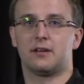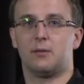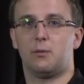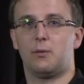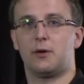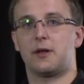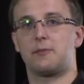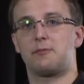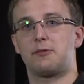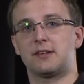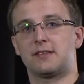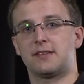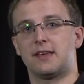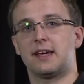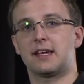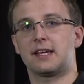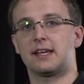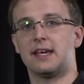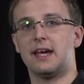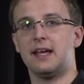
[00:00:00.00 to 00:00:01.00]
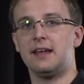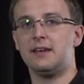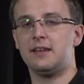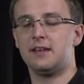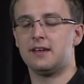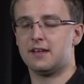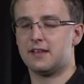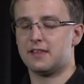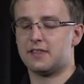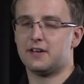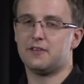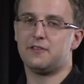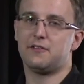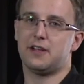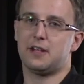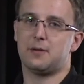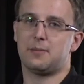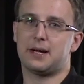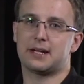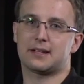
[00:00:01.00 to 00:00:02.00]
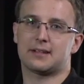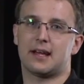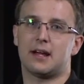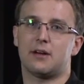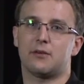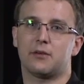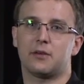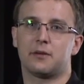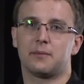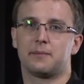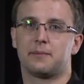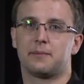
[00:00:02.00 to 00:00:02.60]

When I press it again, they'll fade back down.